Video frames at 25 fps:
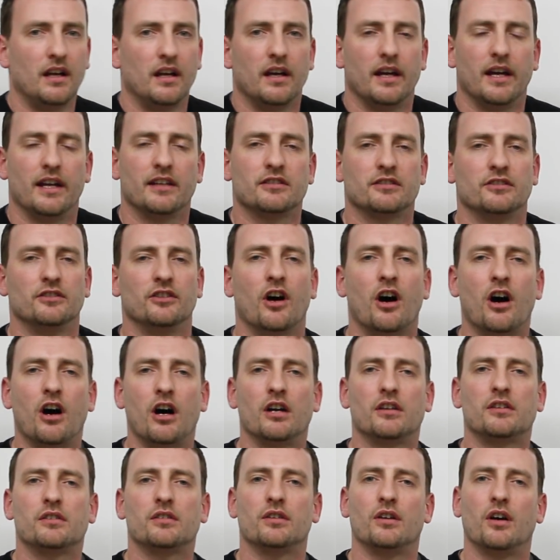It's
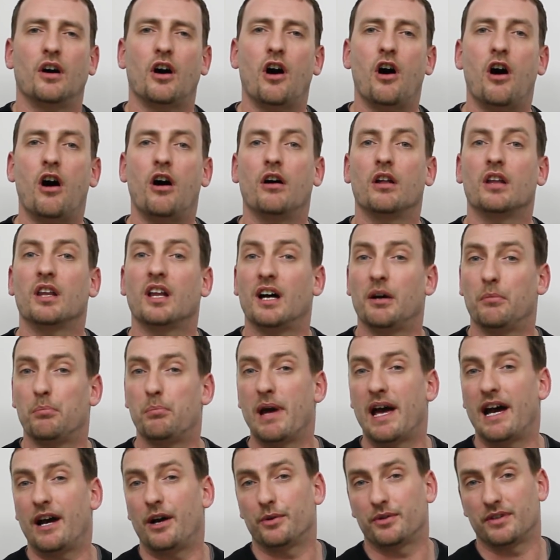not all
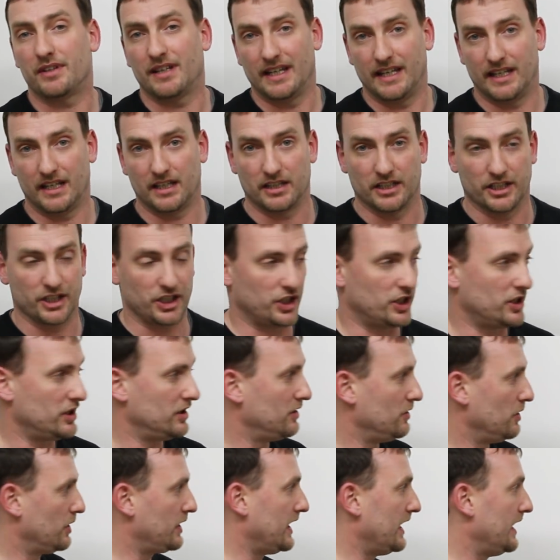about English,
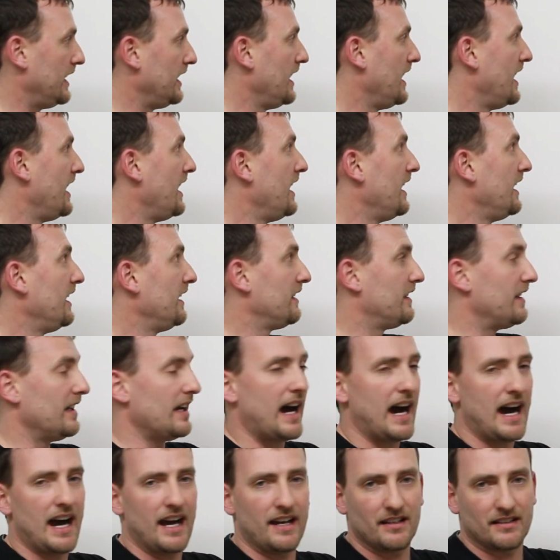okay? The
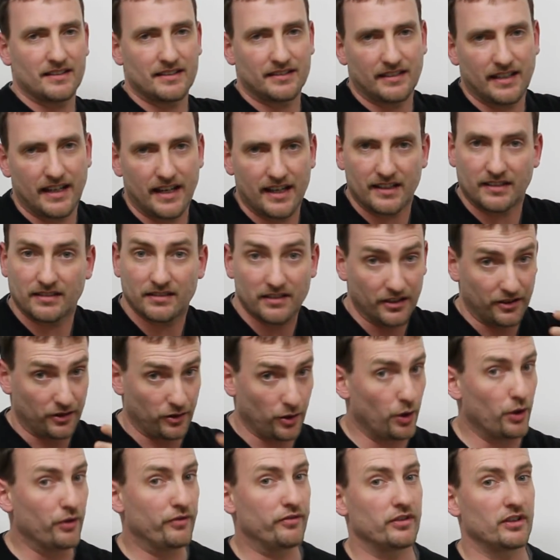IELTS test, the
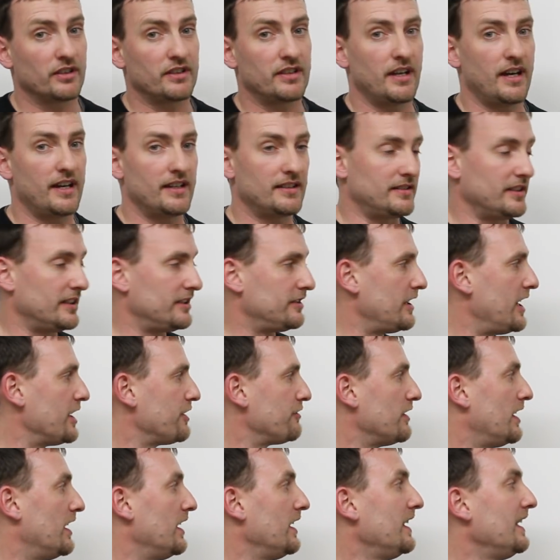TOEFL test,
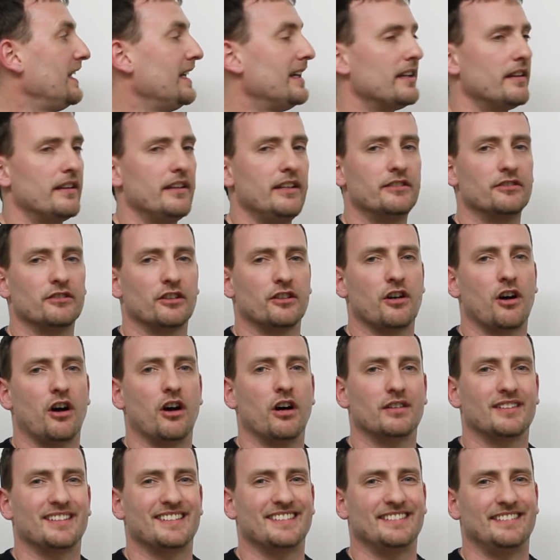etc., these are
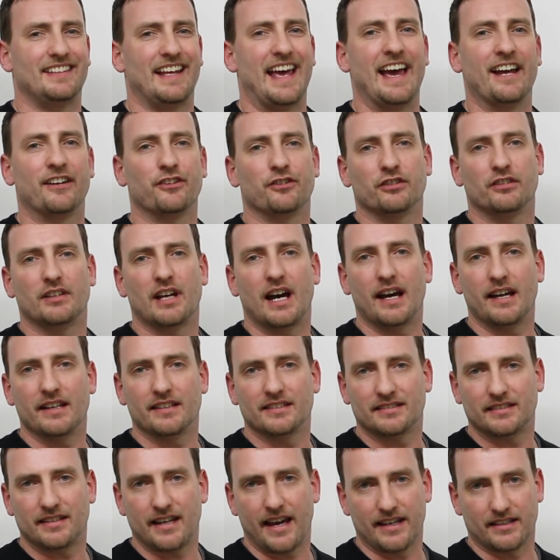called
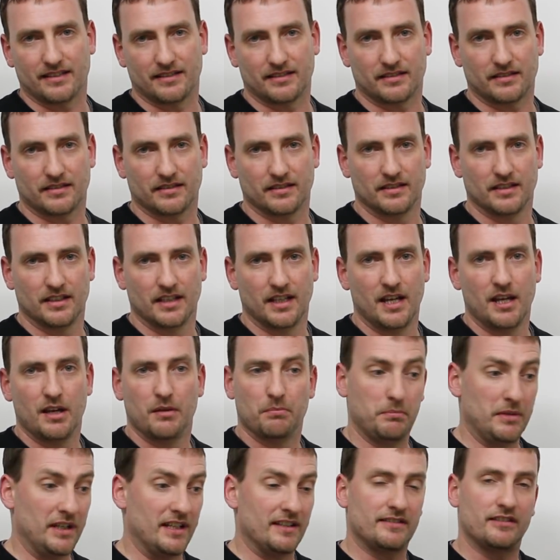standardized tests.
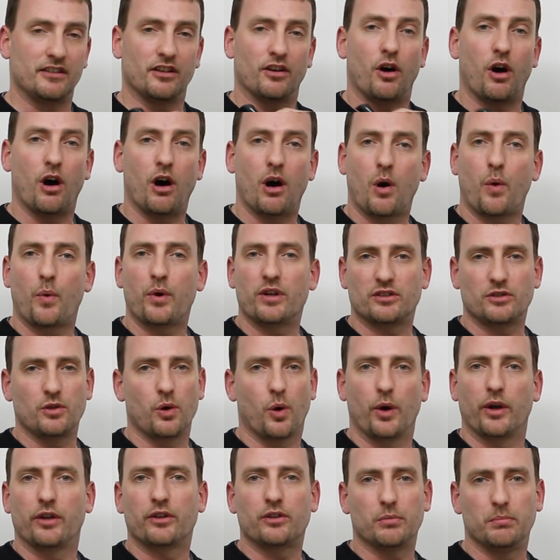Means they're always
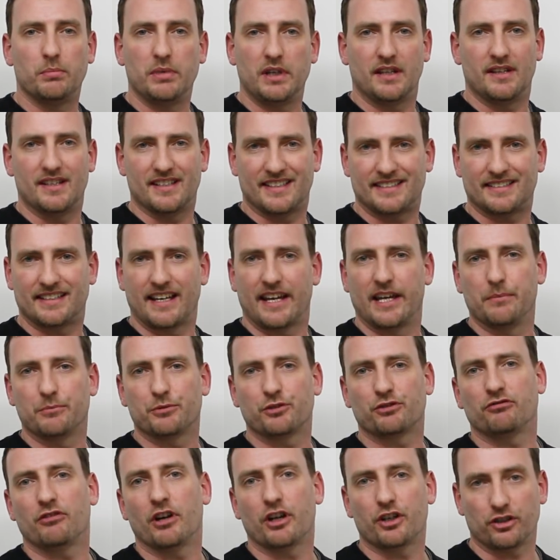going to be the same
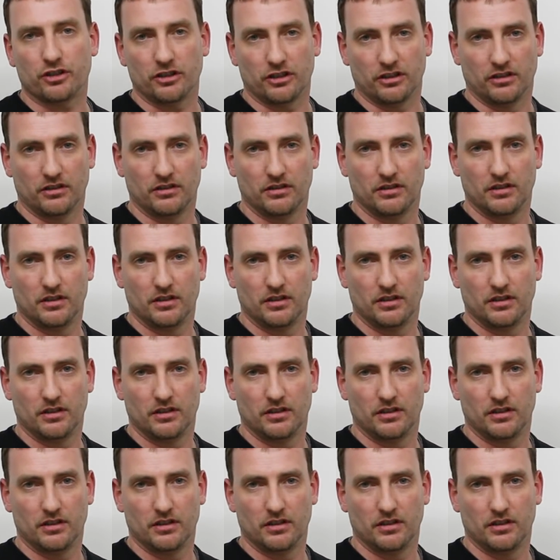structure.